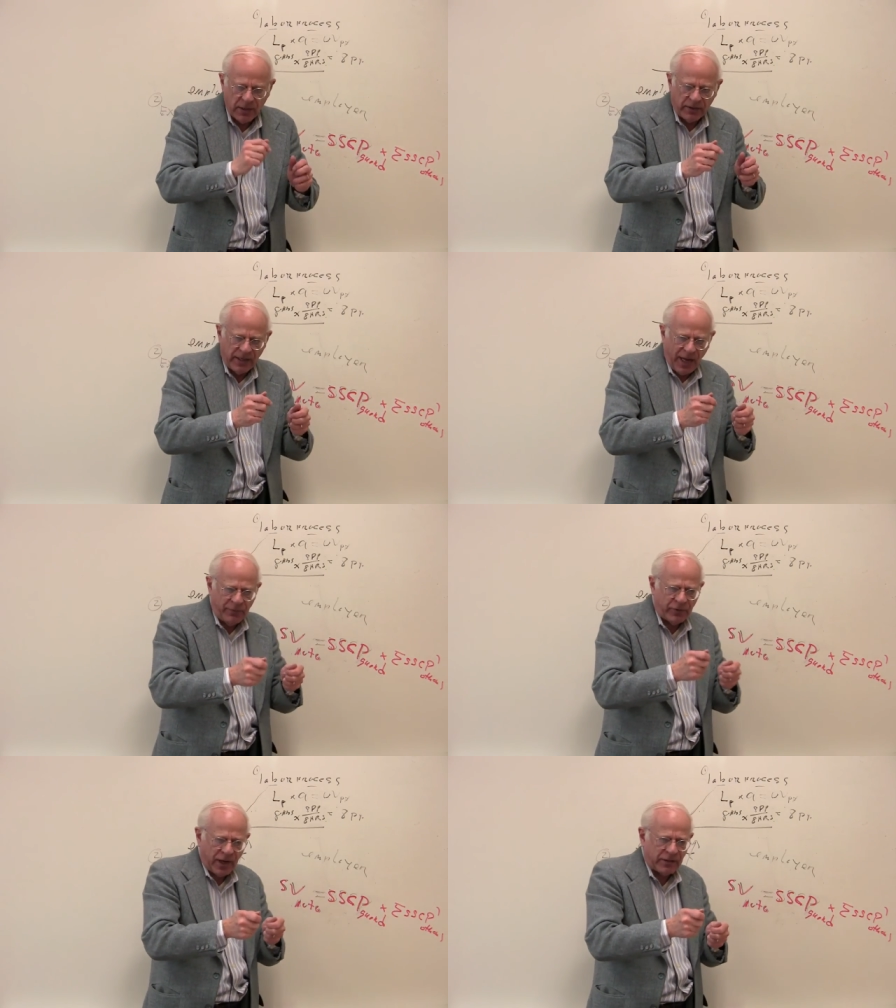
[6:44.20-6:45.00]
the
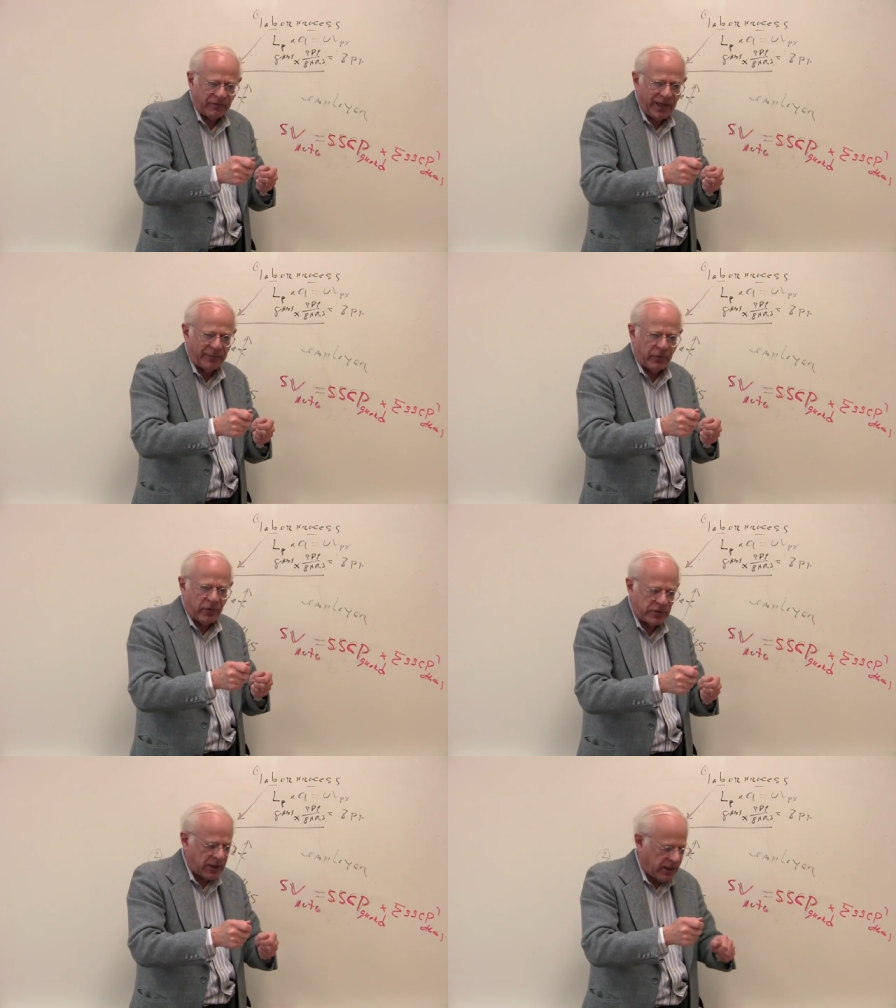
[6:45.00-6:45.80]
unproductive
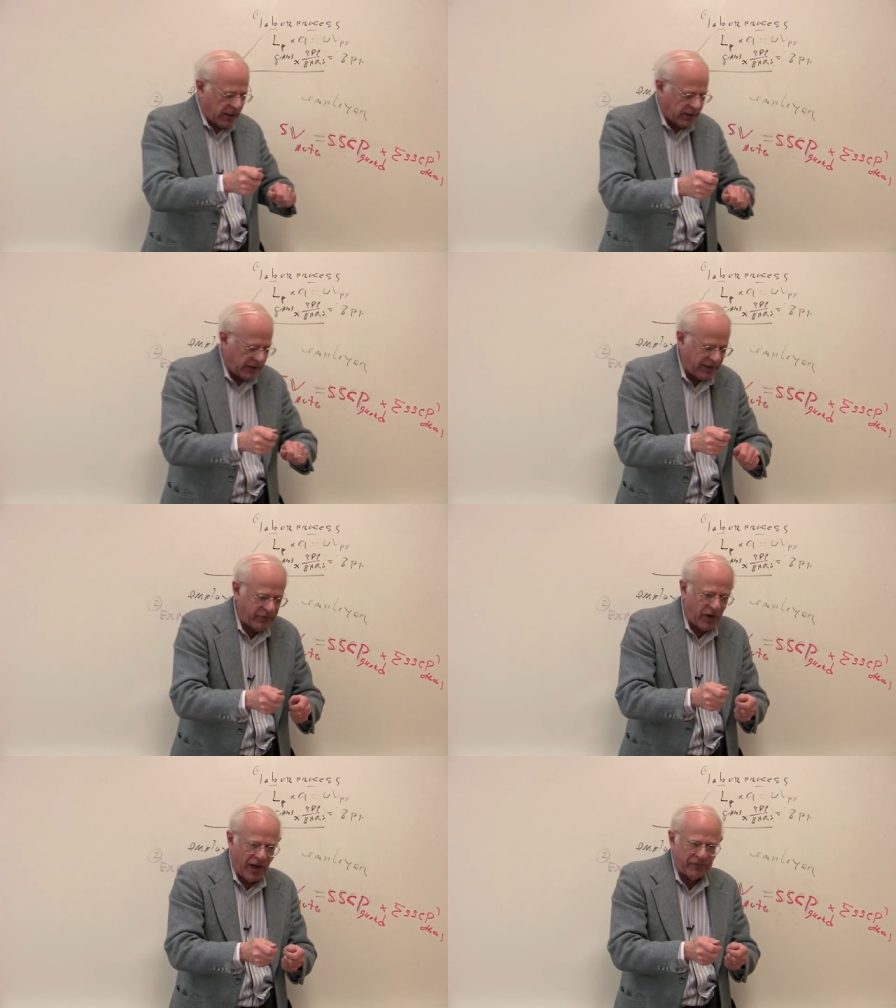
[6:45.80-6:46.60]
laborers live
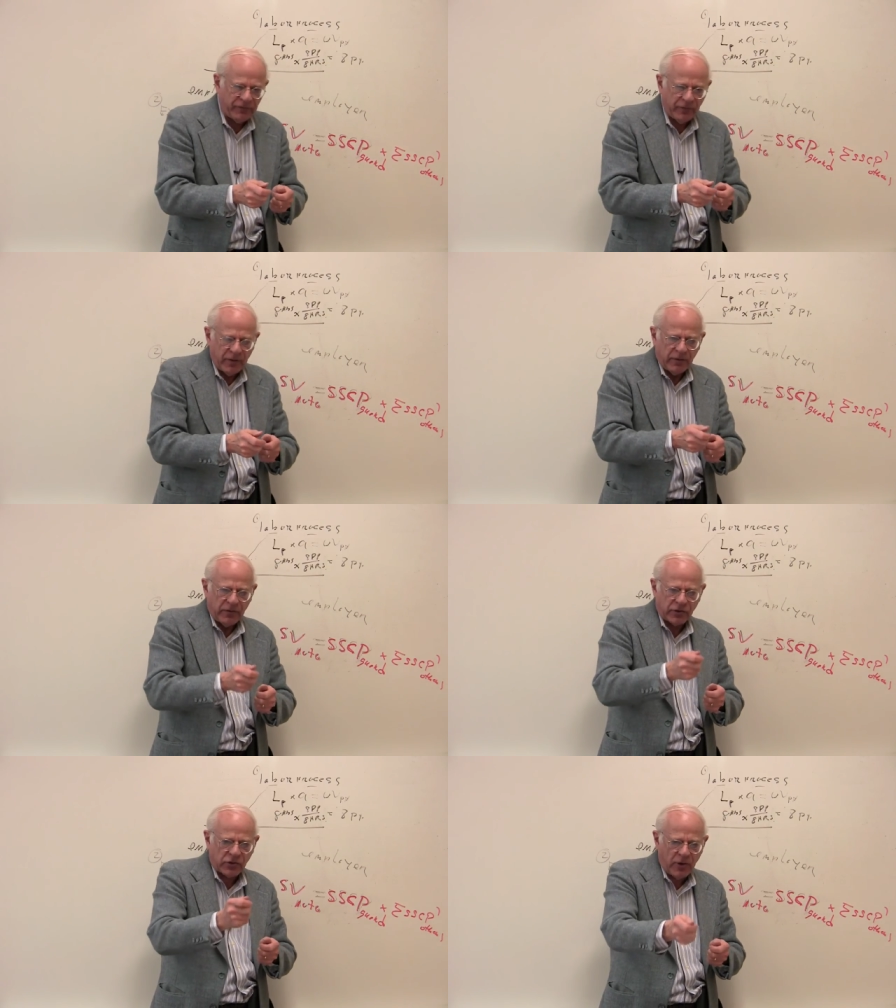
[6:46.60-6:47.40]
off
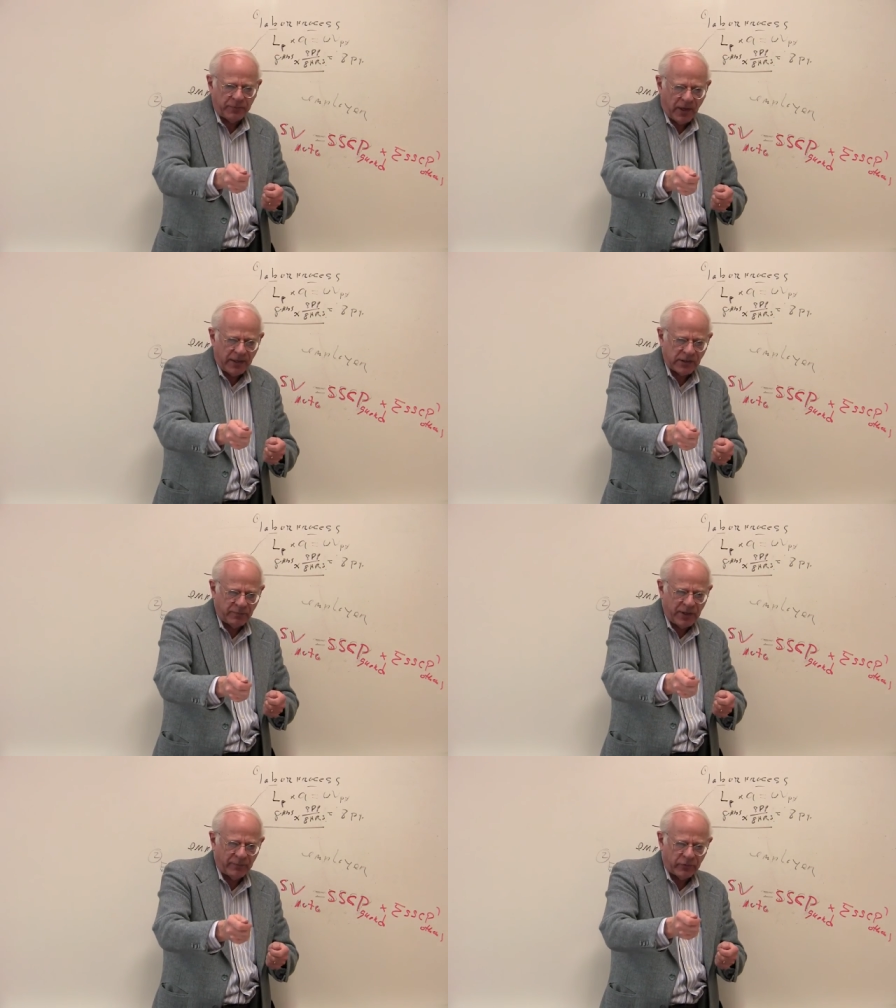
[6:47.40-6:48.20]
the surplus
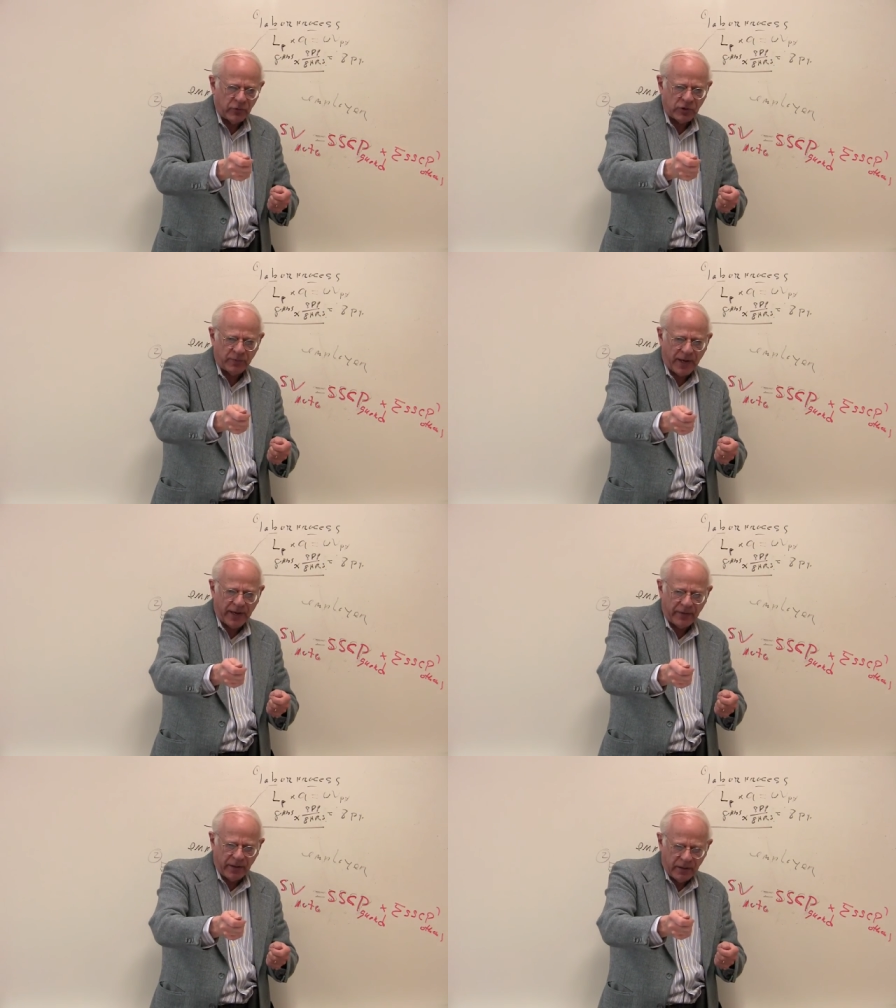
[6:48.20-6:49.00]
being produced
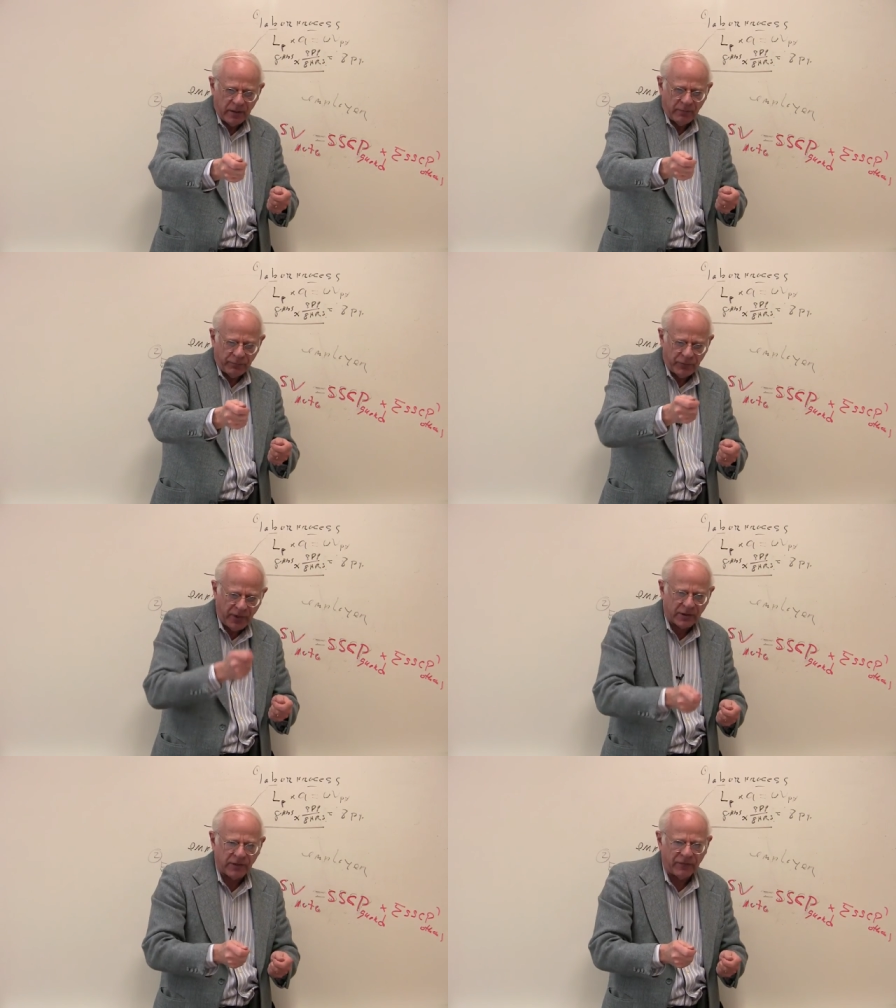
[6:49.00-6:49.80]
by the
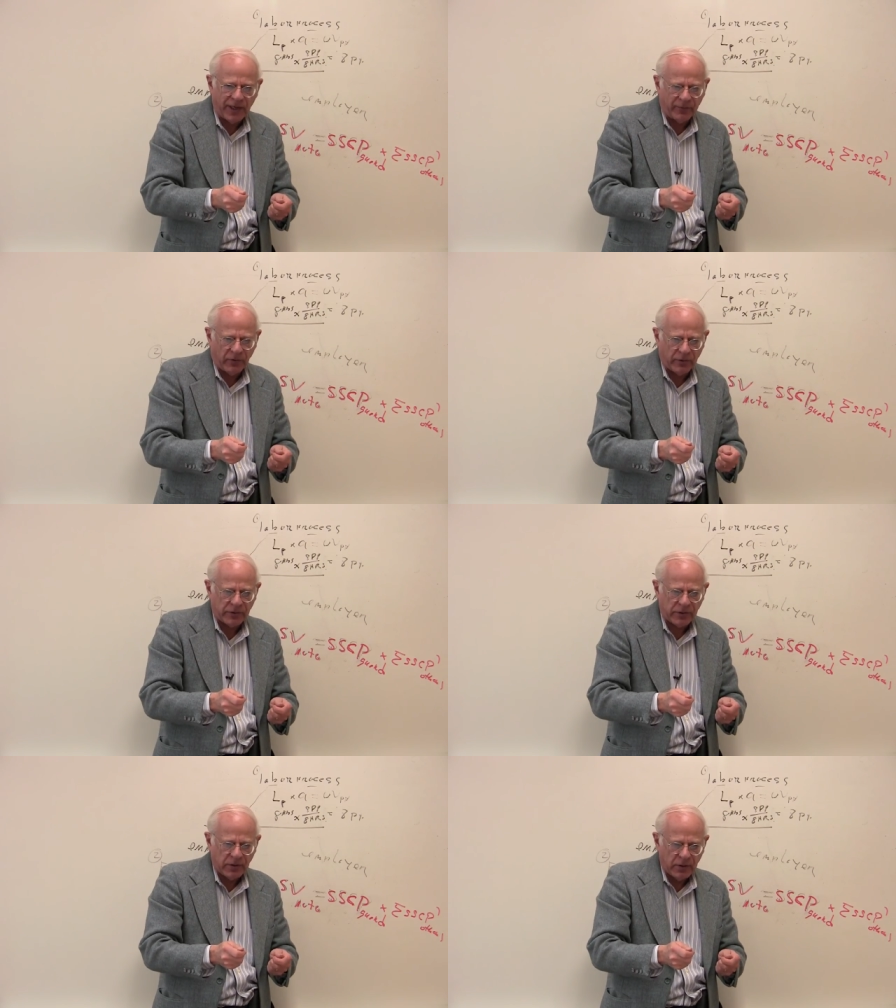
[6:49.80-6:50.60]
productive
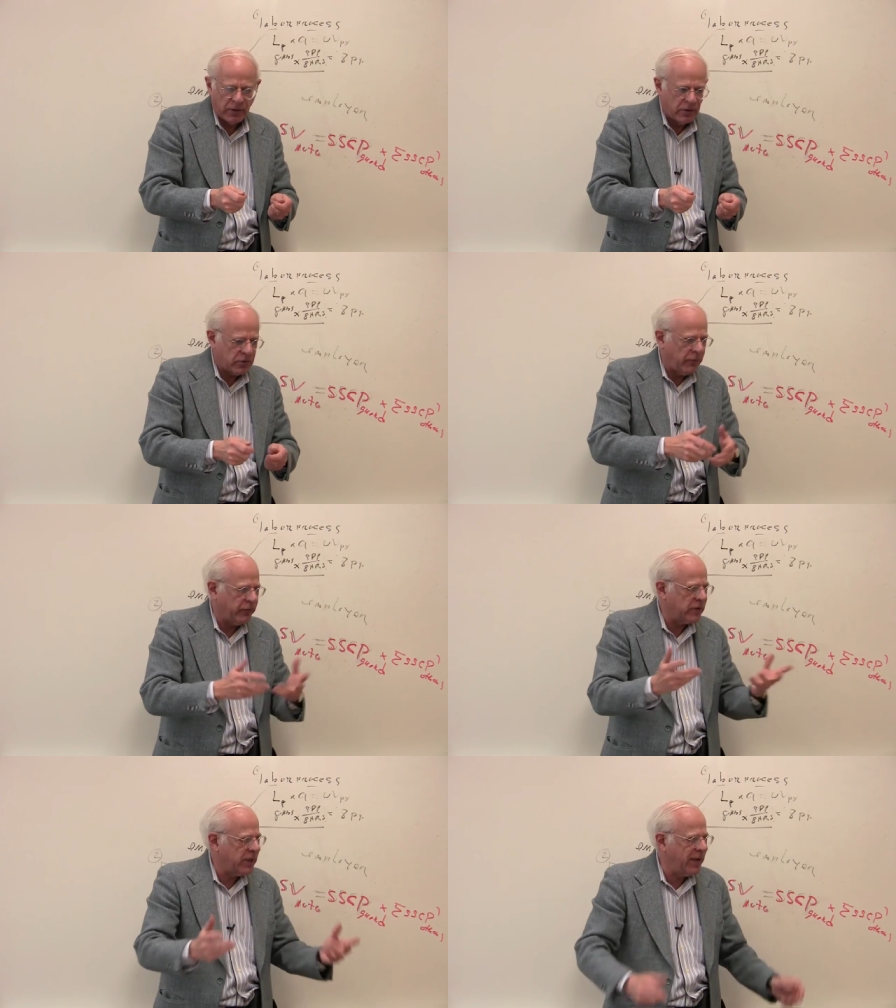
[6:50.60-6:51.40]
laborers. So,
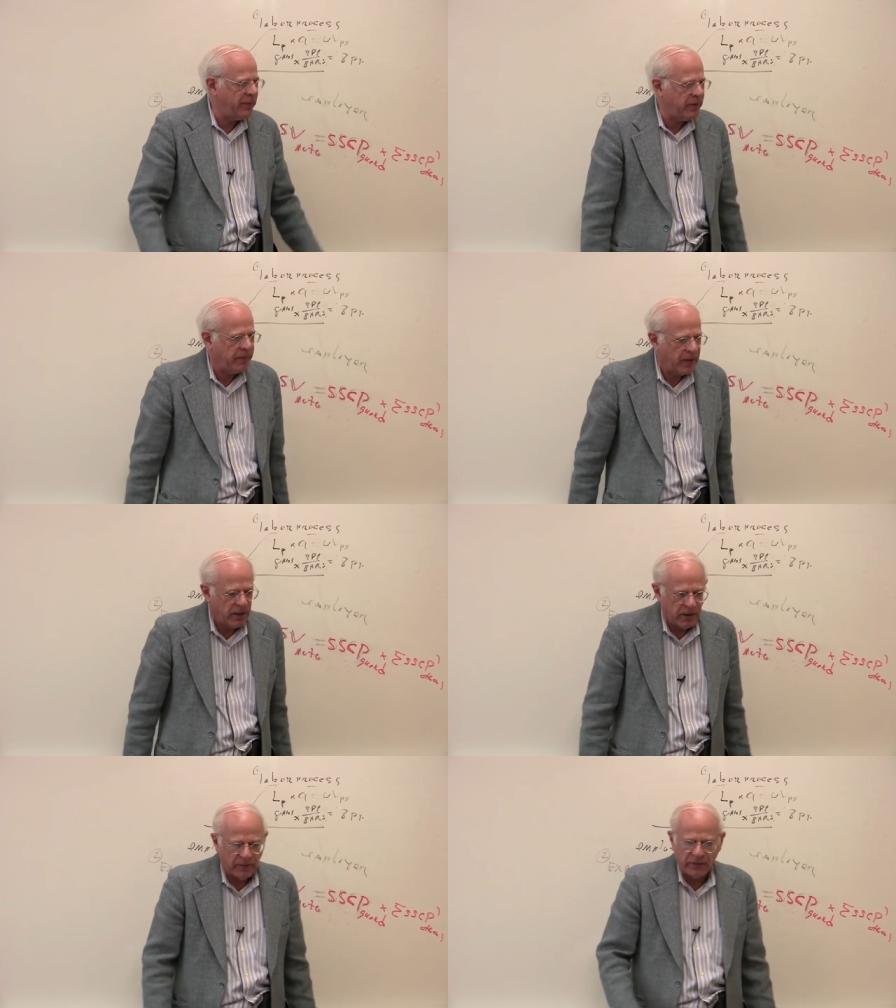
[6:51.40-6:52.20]
for example,
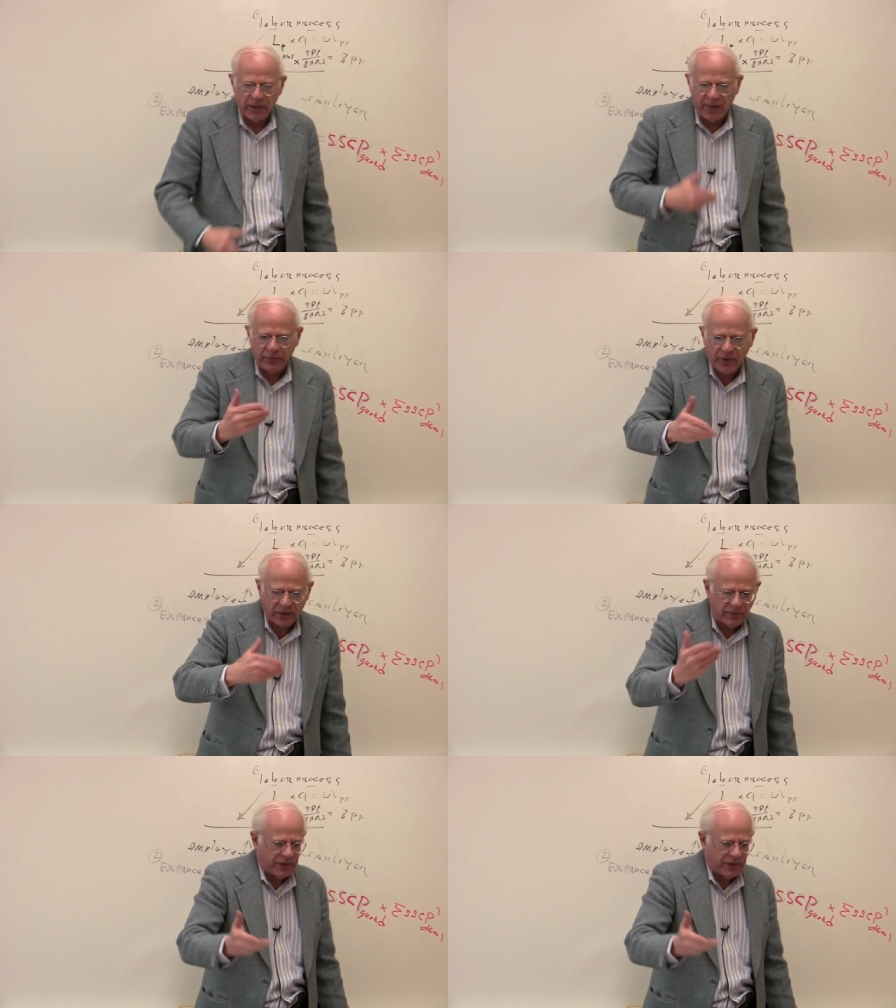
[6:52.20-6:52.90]
if the unproductive